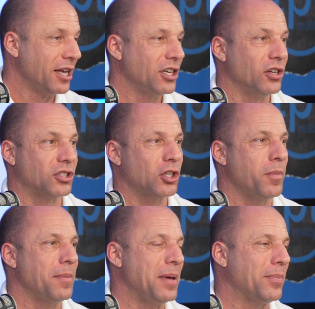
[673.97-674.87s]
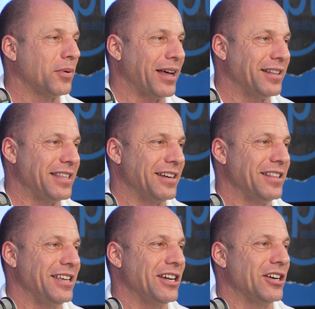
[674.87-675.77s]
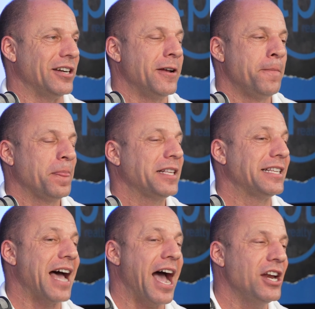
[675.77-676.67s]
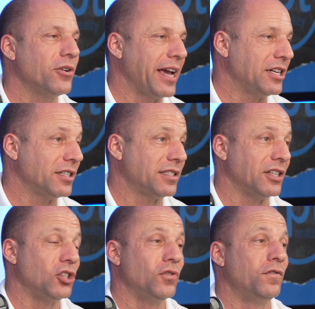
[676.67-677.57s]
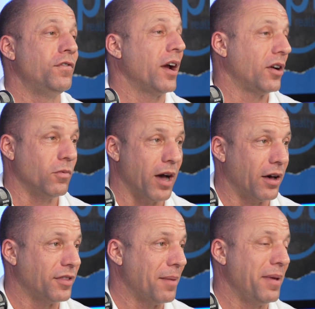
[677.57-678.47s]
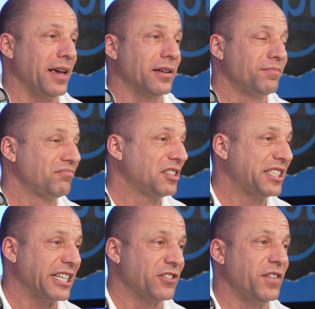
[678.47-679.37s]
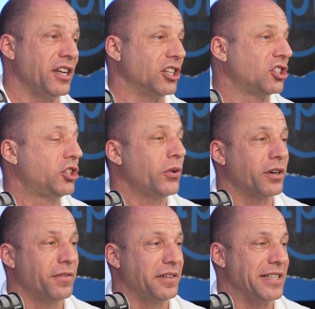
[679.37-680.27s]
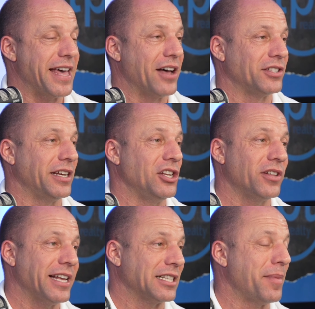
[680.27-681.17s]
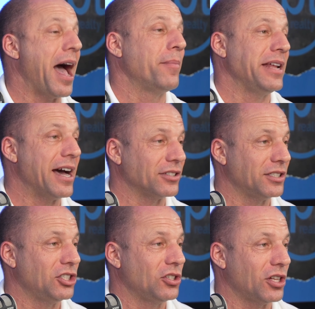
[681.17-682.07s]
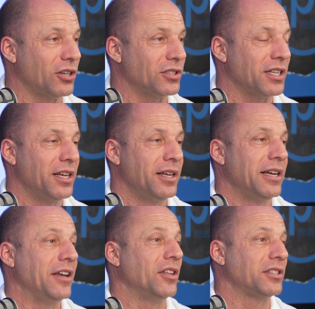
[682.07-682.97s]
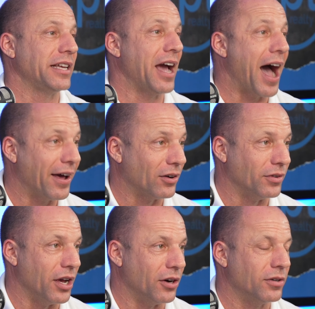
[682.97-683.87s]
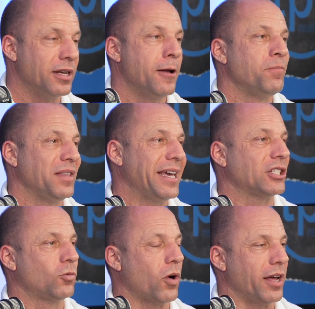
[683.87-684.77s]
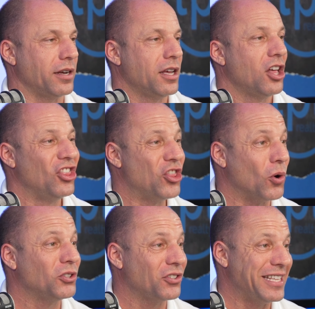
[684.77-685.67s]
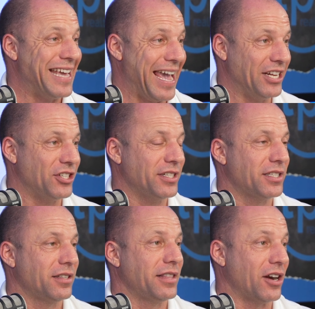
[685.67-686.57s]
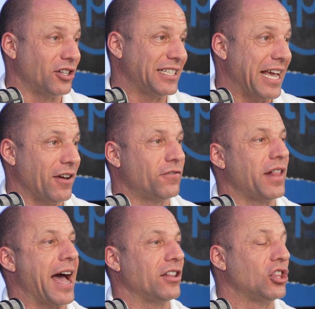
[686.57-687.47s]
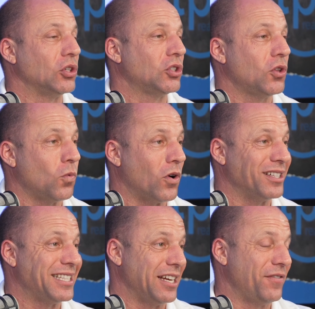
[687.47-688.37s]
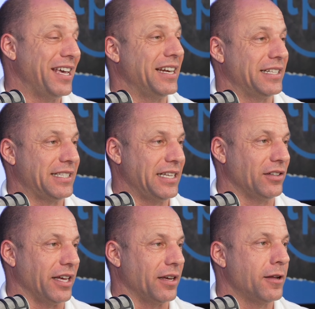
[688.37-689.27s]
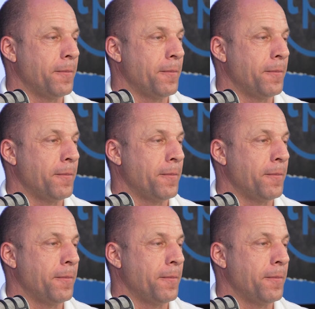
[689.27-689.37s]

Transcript: You know, so many people end at the end of the year, and listen, I know agents that do very well, that make 6 figures, 250,000, and you'll ask them, how many houses did you close? And they'll say, I don't know. Guess what? Those are the agents that are staying flat. Those are the ones that have hit a ceiling.